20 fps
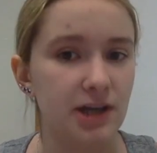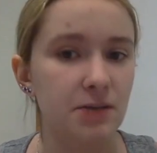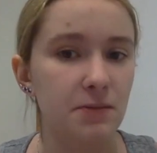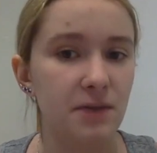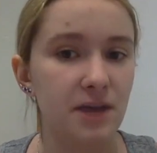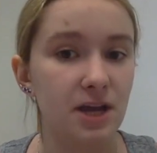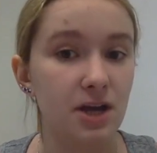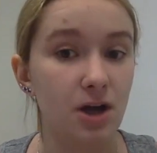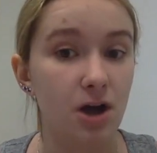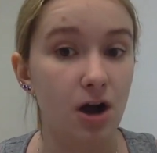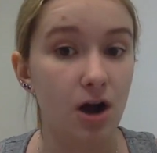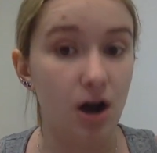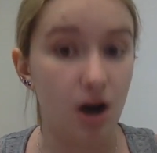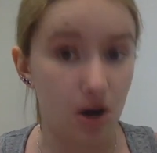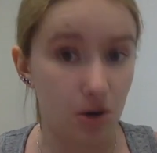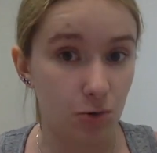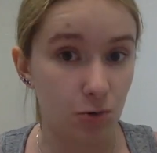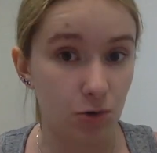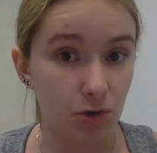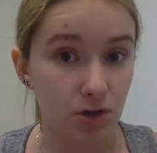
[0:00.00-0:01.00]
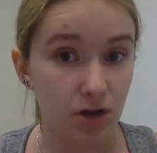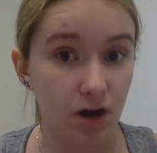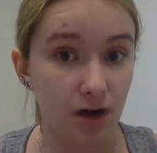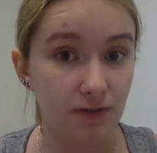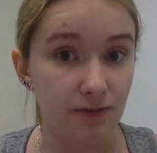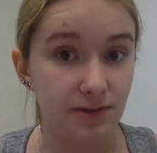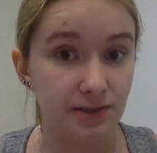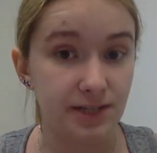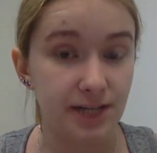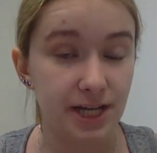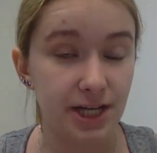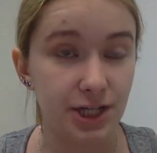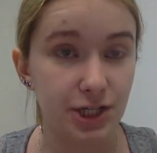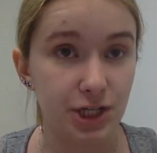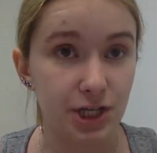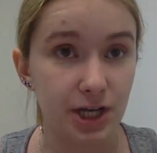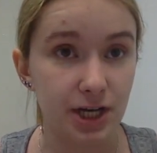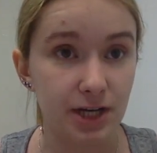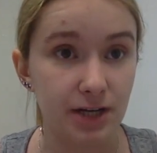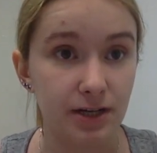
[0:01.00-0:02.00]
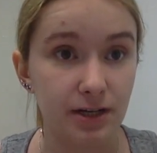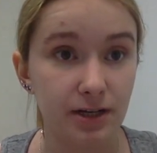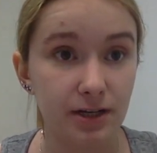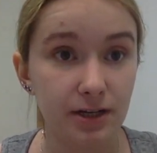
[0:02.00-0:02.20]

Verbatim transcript: to make awkward conversation.